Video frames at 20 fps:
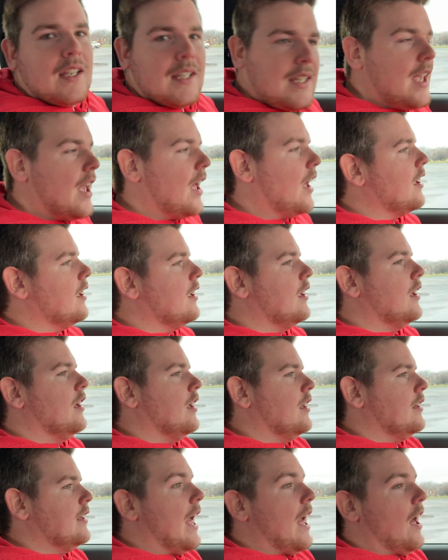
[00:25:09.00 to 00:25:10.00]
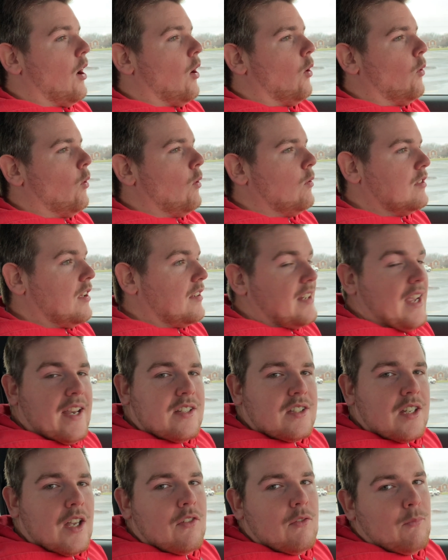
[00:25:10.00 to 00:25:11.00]
Yeah. Now, the
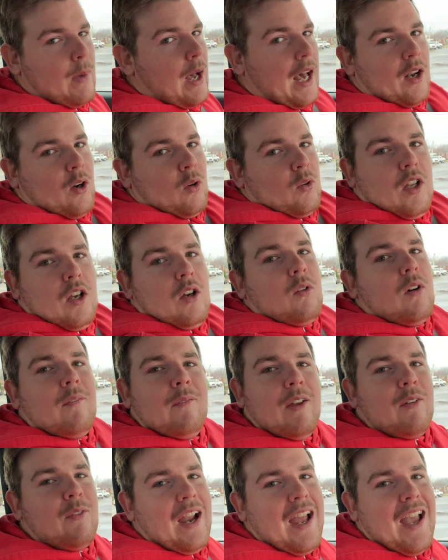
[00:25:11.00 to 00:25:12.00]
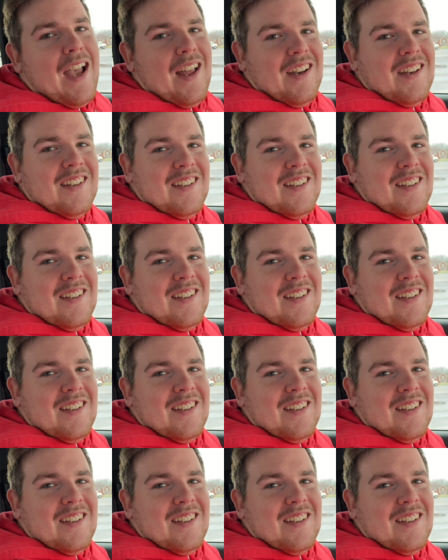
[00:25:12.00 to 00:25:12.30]
taste of them, I don't know. I've never had it.